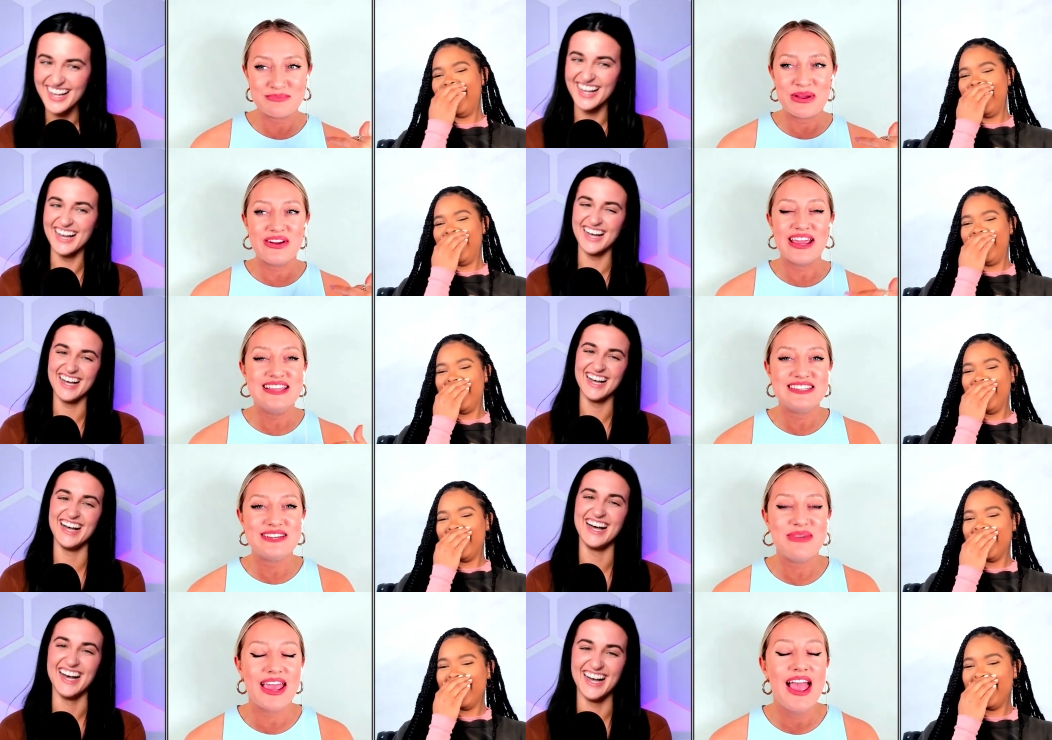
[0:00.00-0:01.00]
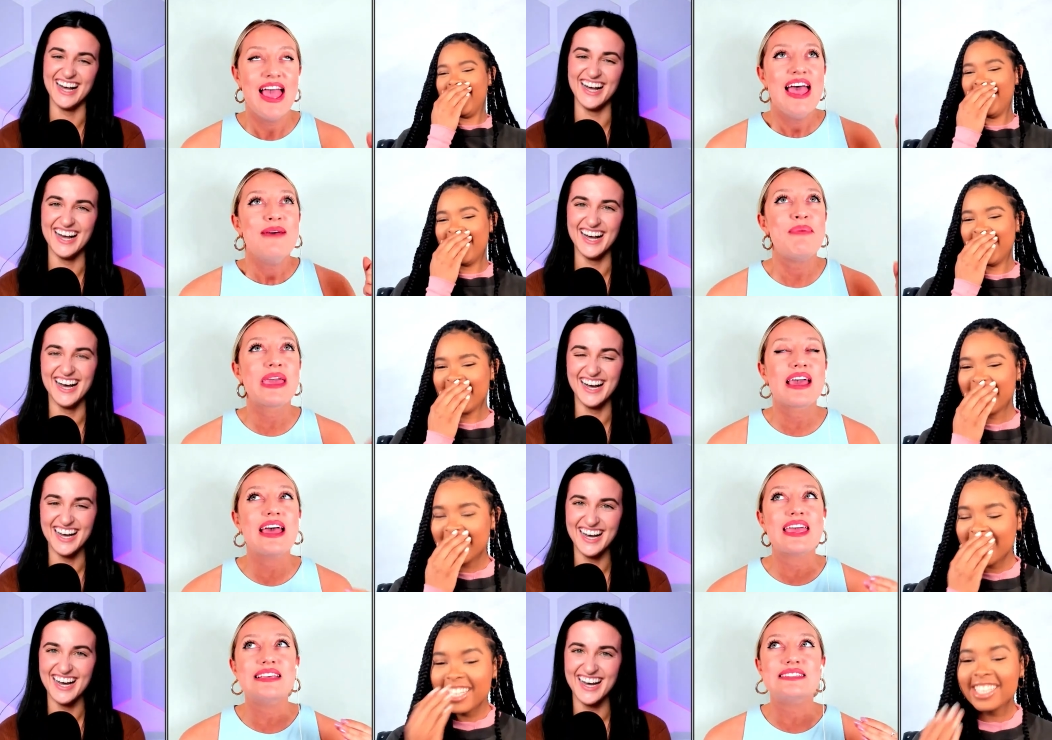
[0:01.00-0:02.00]
Speaker 1: just peering into me
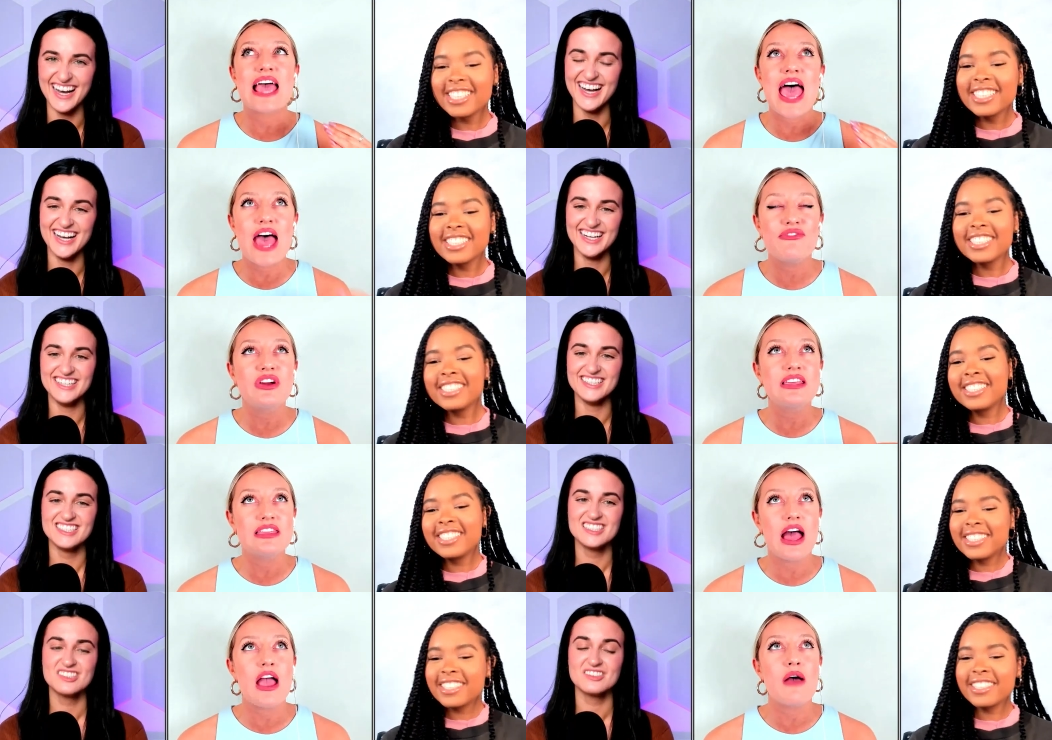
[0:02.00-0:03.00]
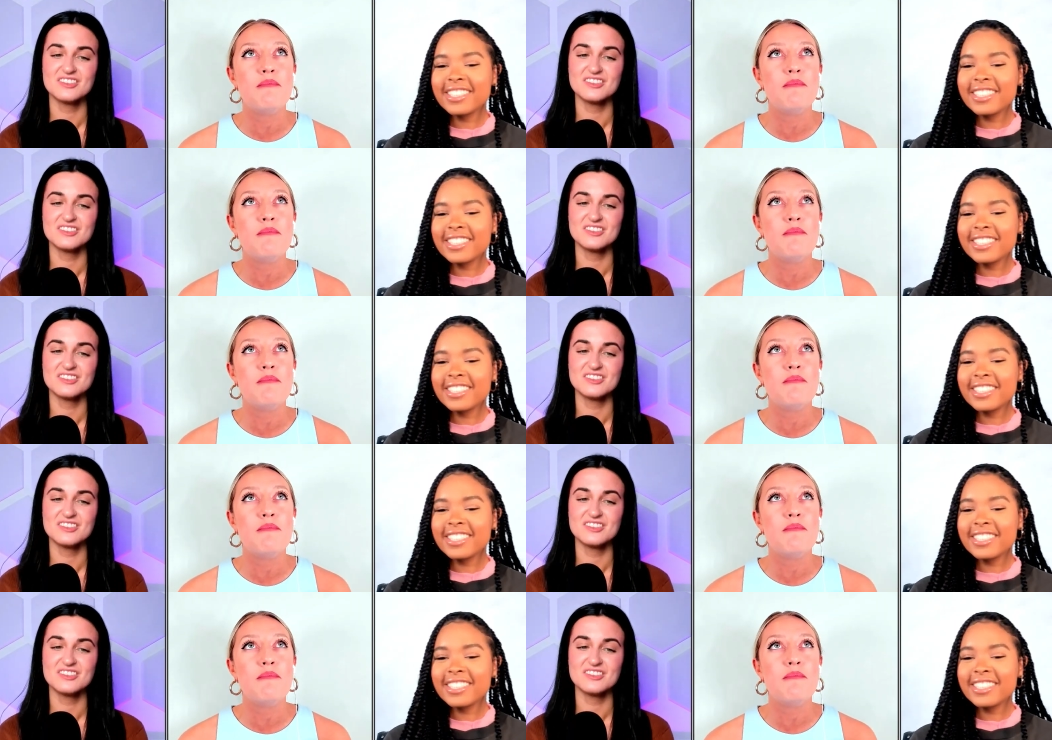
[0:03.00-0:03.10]
because every I,